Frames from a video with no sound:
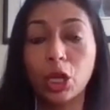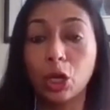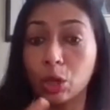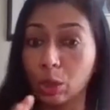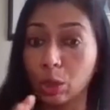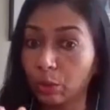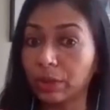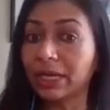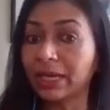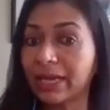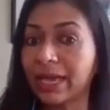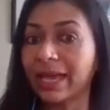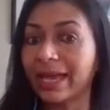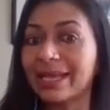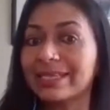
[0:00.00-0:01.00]
Chlorine
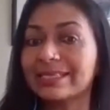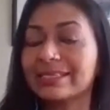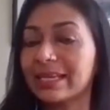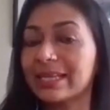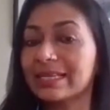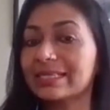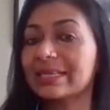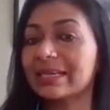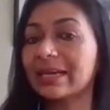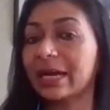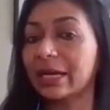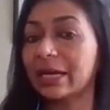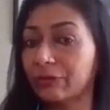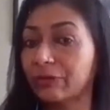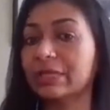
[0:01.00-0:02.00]
gas is kind
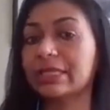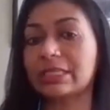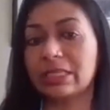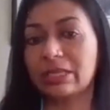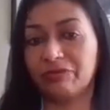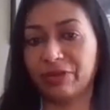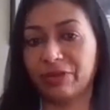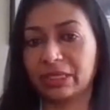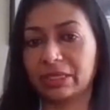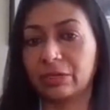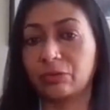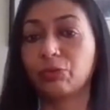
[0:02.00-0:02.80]
of a disinfectant.